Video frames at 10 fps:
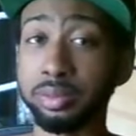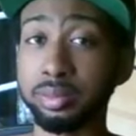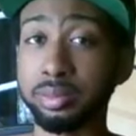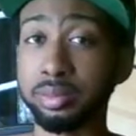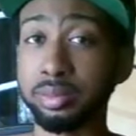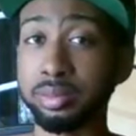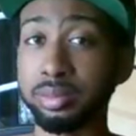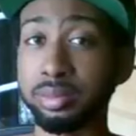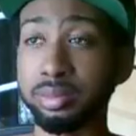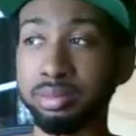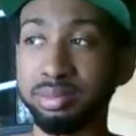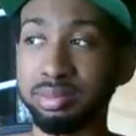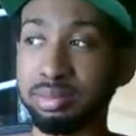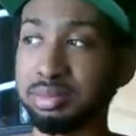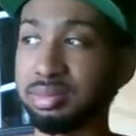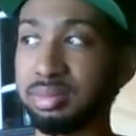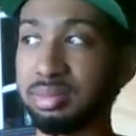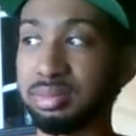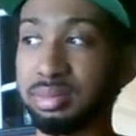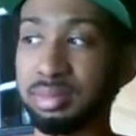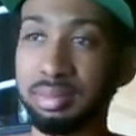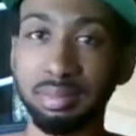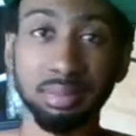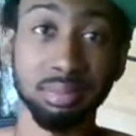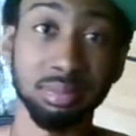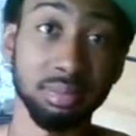(silence)